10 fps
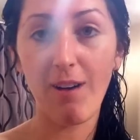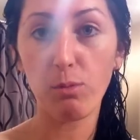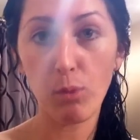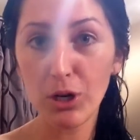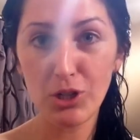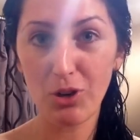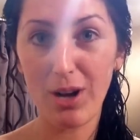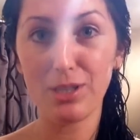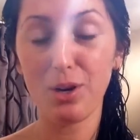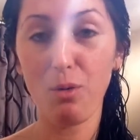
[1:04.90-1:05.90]
a
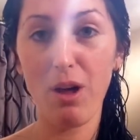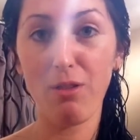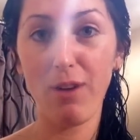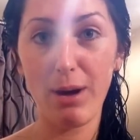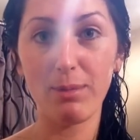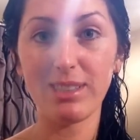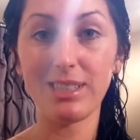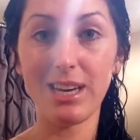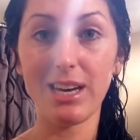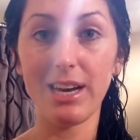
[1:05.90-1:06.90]
moisturizer with vitamin
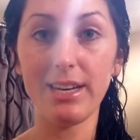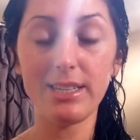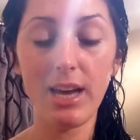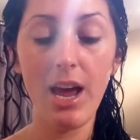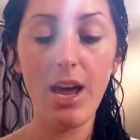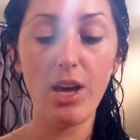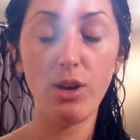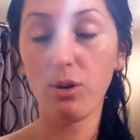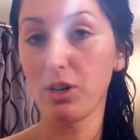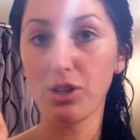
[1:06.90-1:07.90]
C in it,
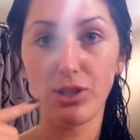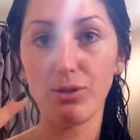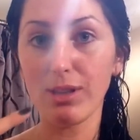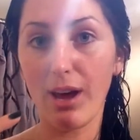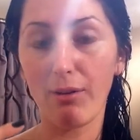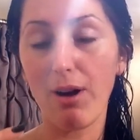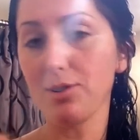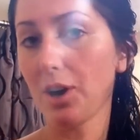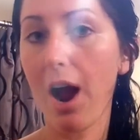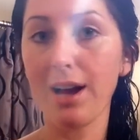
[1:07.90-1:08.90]
you can just use that around
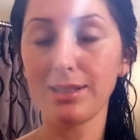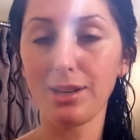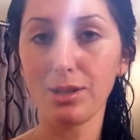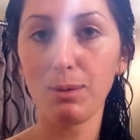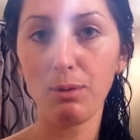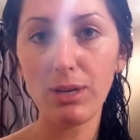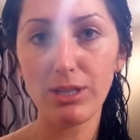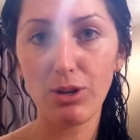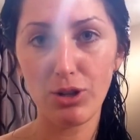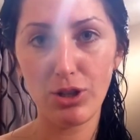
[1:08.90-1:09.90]
your eyes. There's been
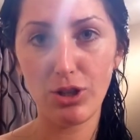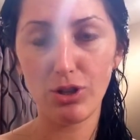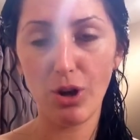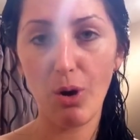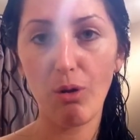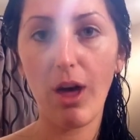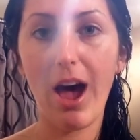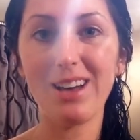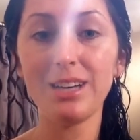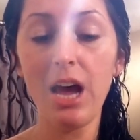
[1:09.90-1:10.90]
research to show
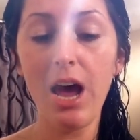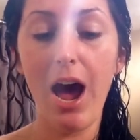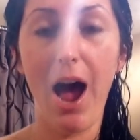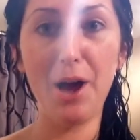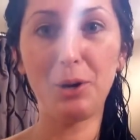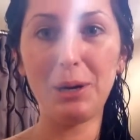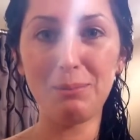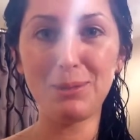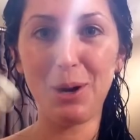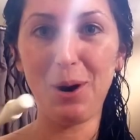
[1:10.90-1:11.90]
that eye
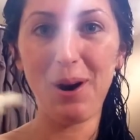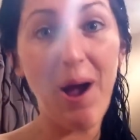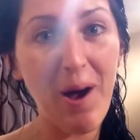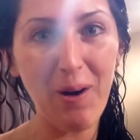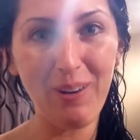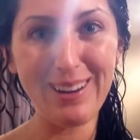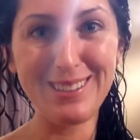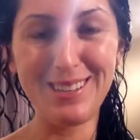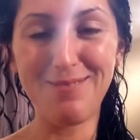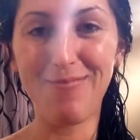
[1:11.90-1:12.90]
creams are a
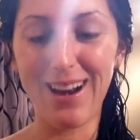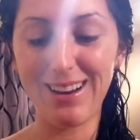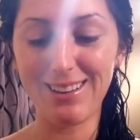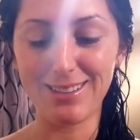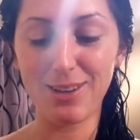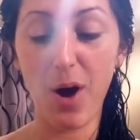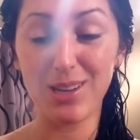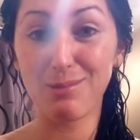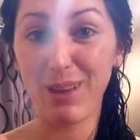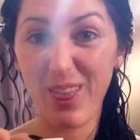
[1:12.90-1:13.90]
waste of money. This
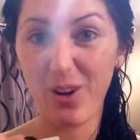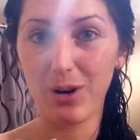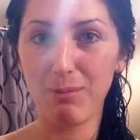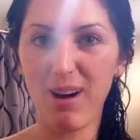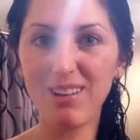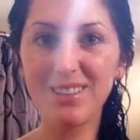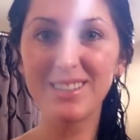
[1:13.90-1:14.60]
cost me $30.